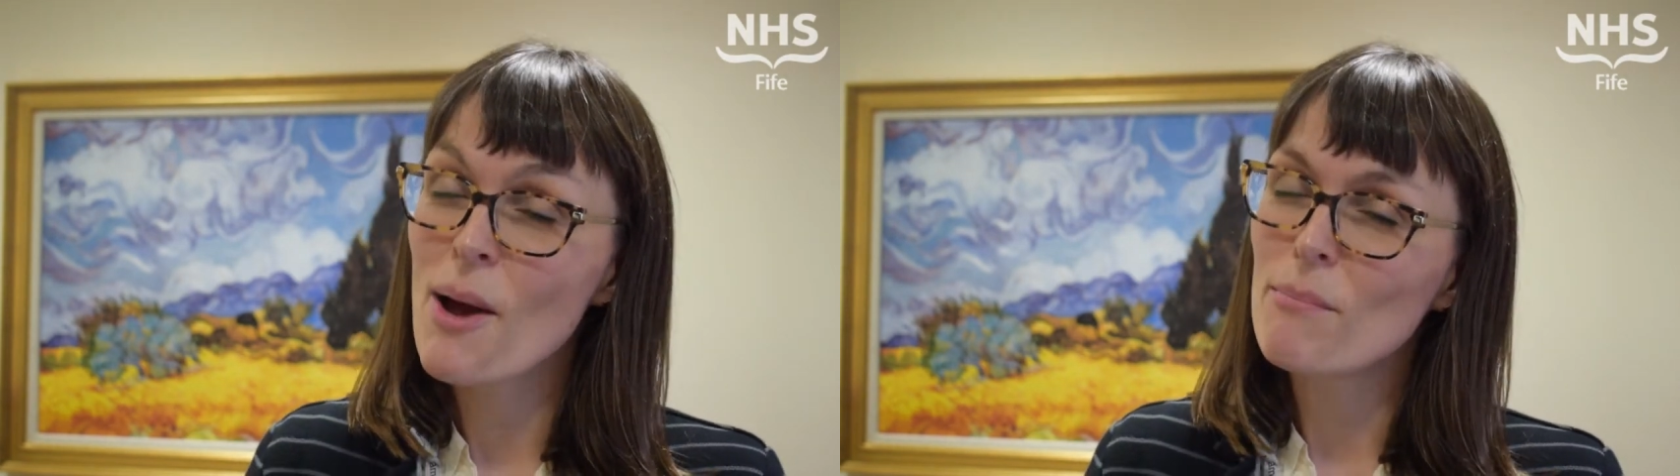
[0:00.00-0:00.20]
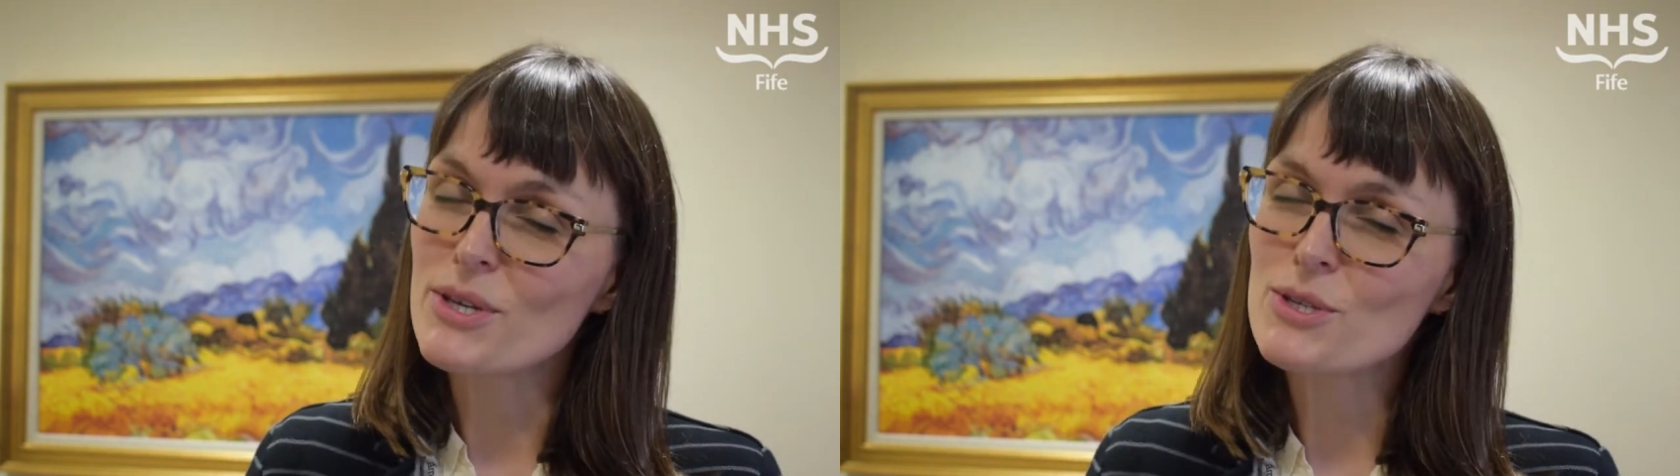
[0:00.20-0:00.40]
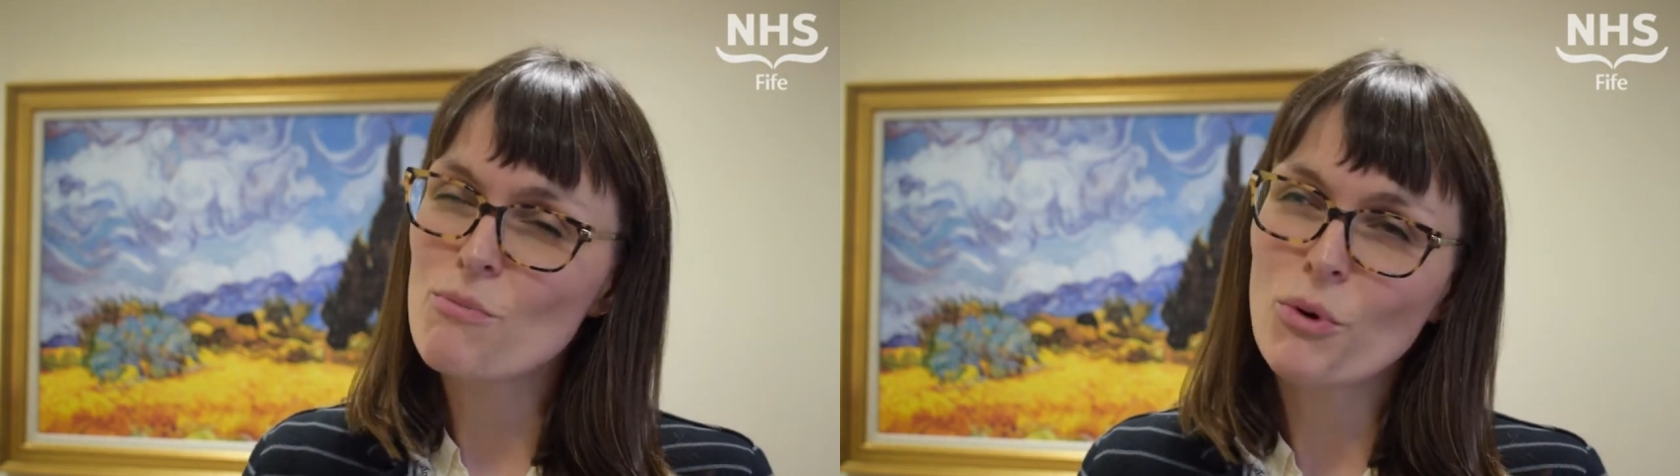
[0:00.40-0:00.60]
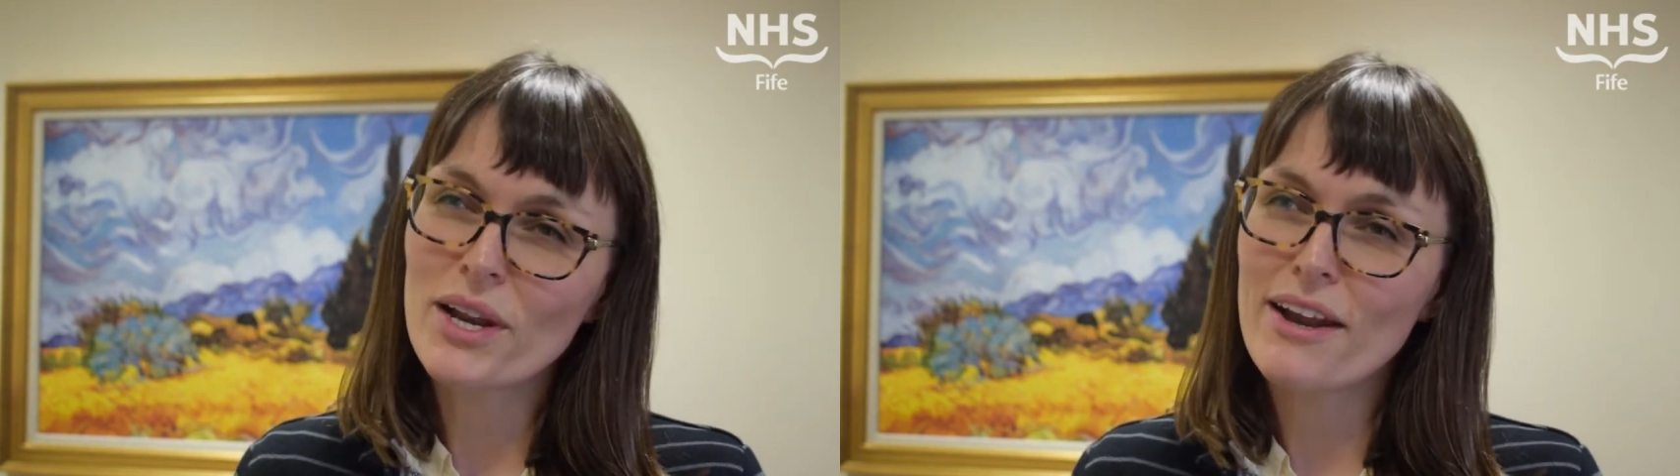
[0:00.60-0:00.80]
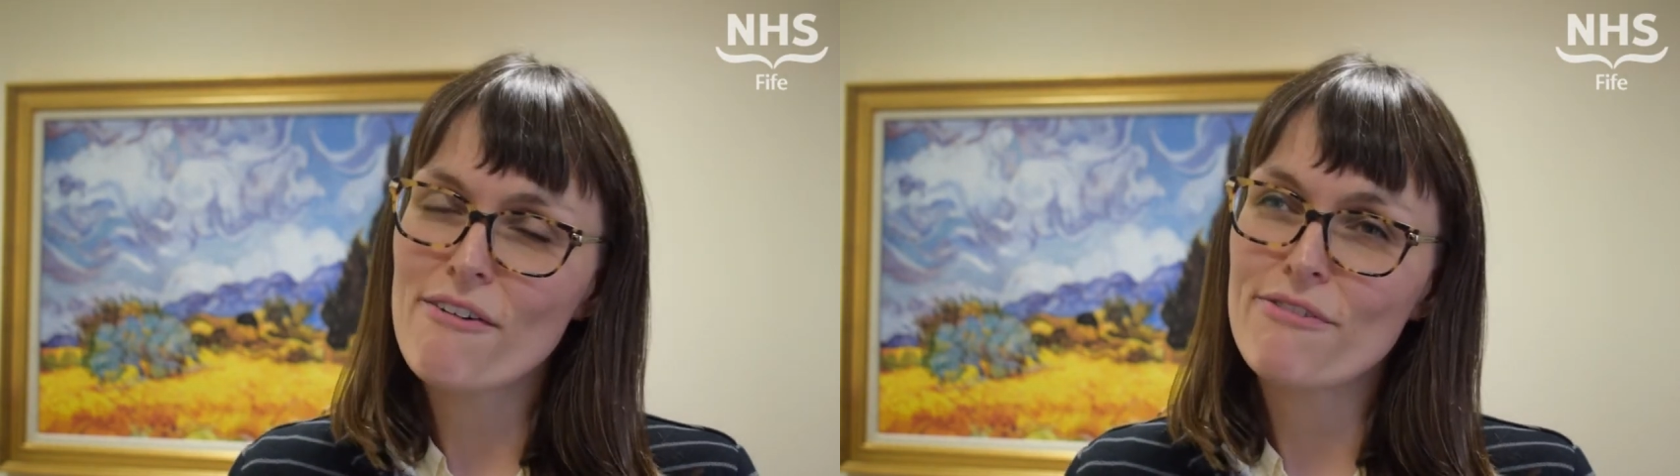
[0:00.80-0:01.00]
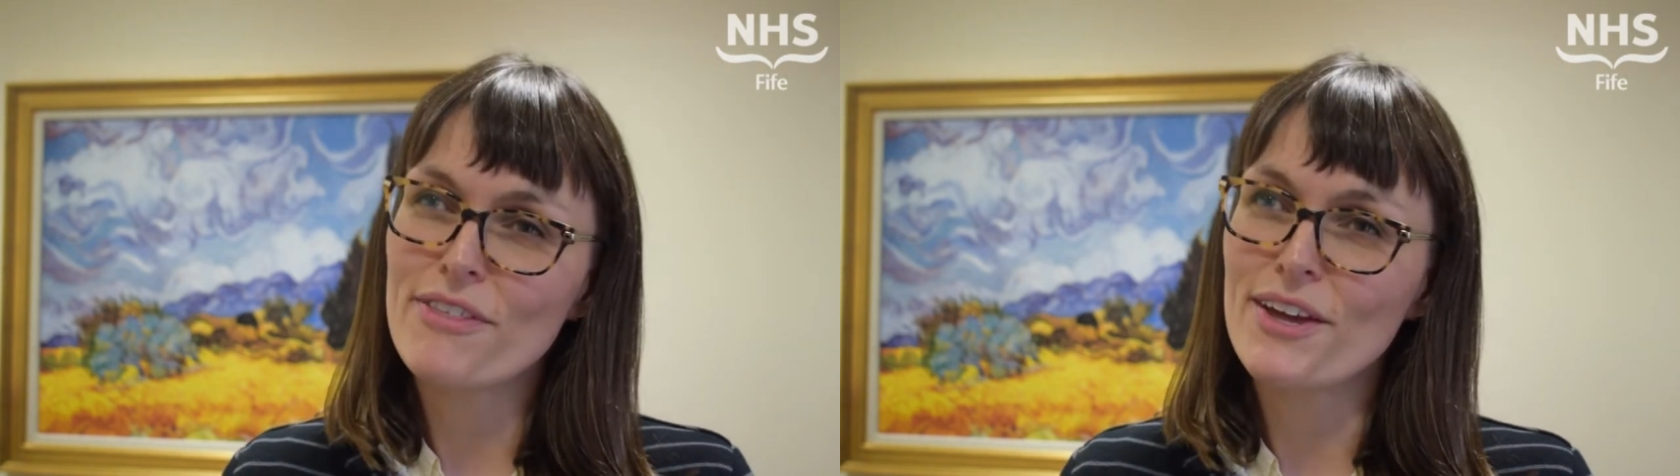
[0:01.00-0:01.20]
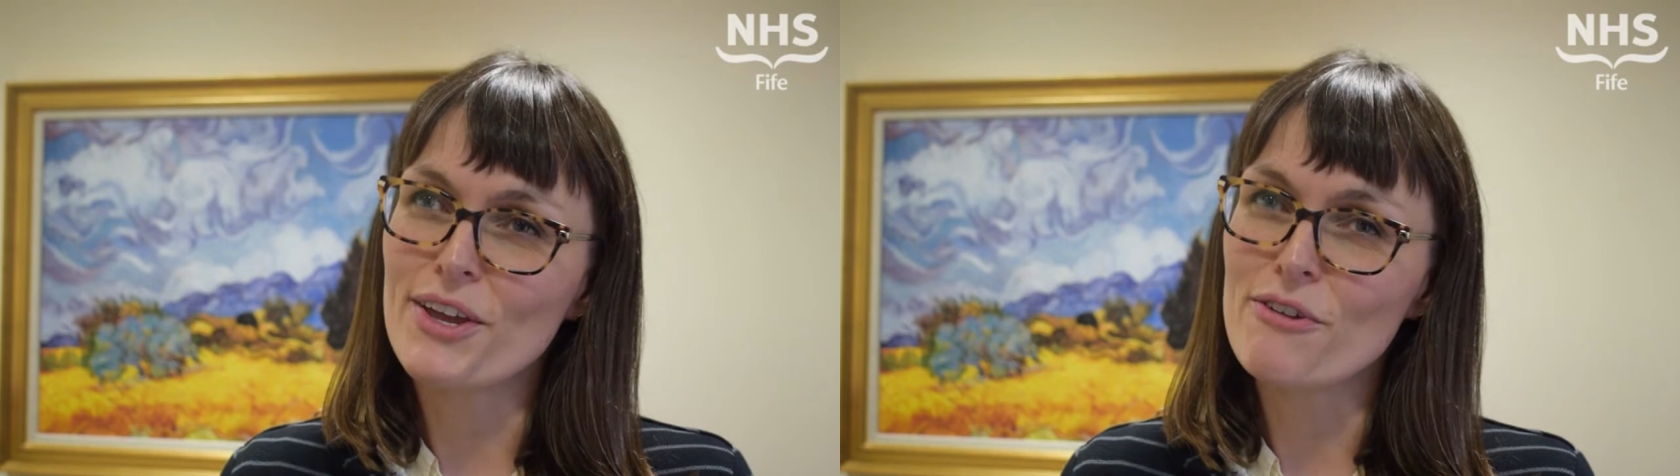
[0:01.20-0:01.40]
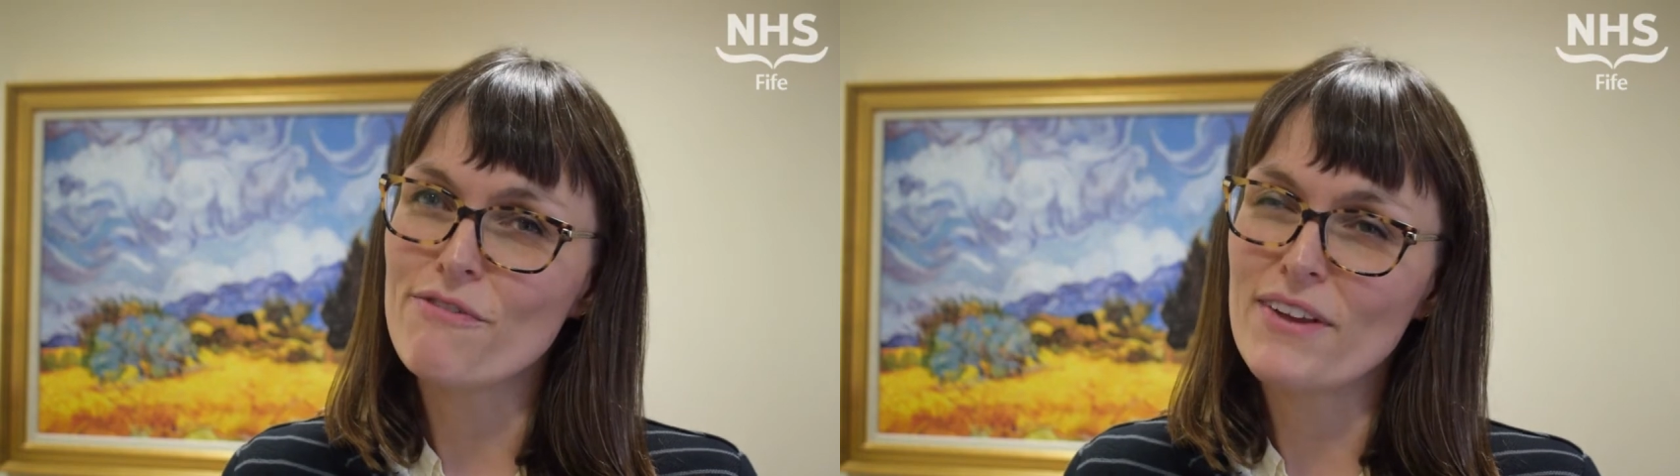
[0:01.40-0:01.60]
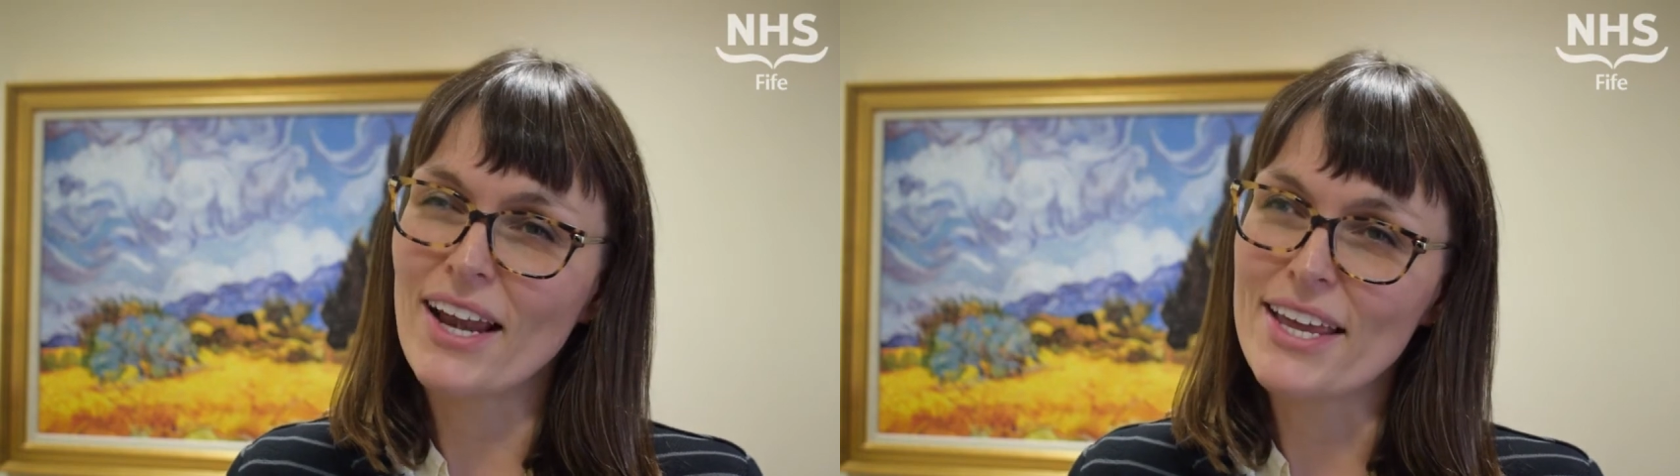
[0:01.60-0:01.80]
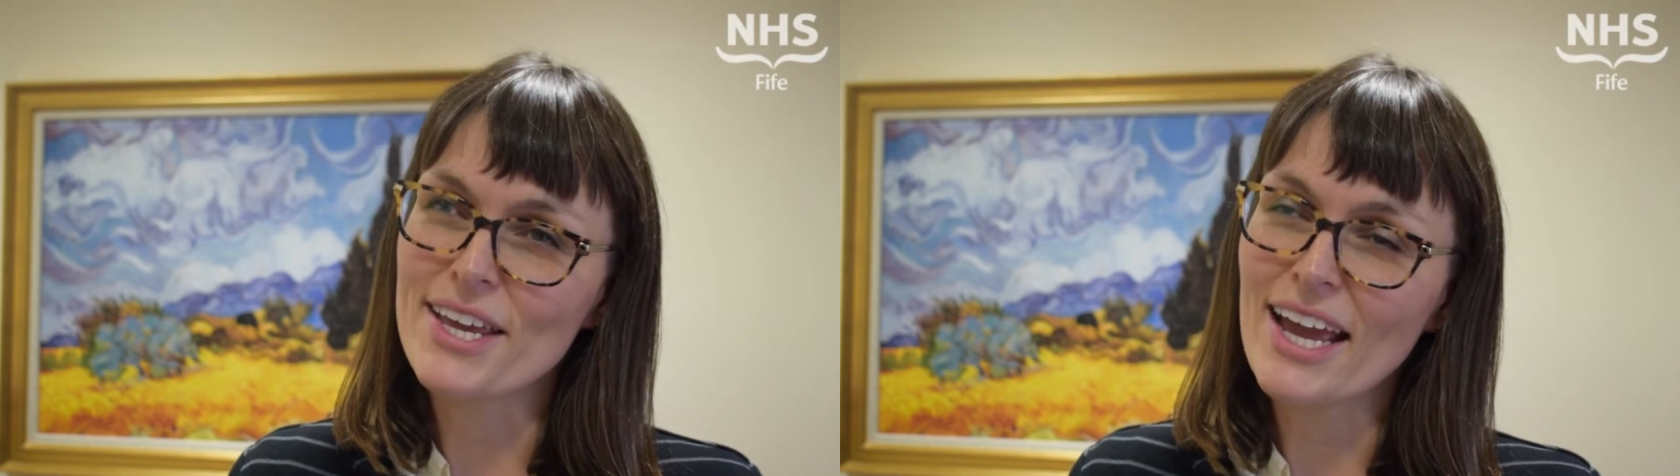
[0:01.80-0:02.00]
but small enough that you feel
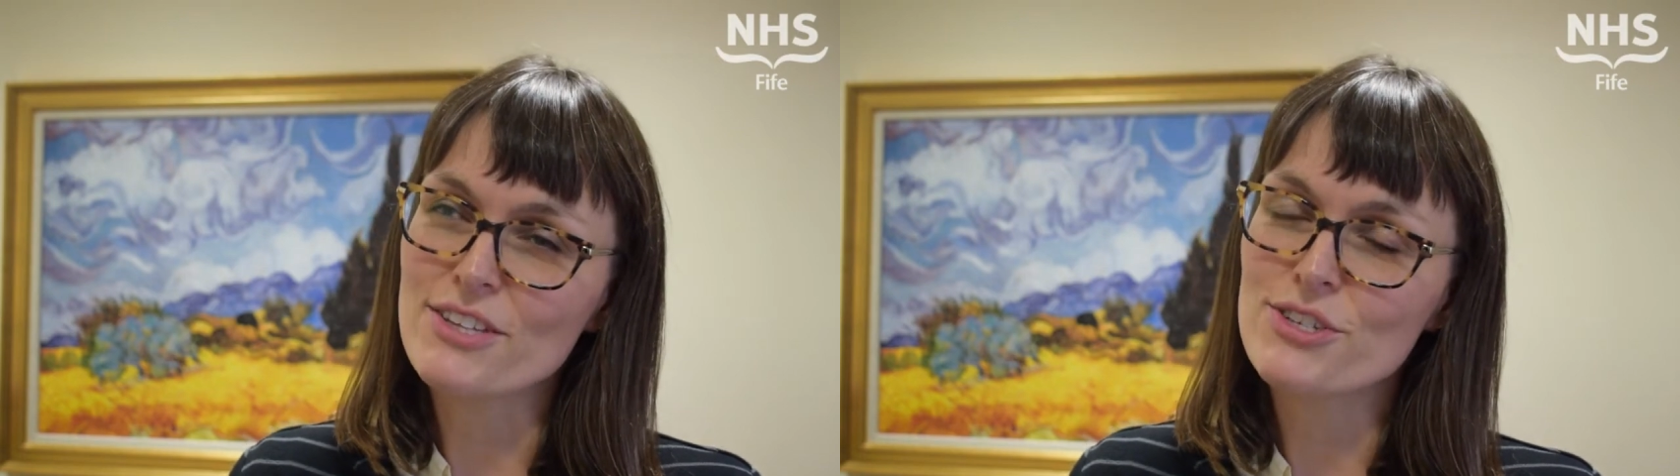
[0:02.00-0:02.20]
like you get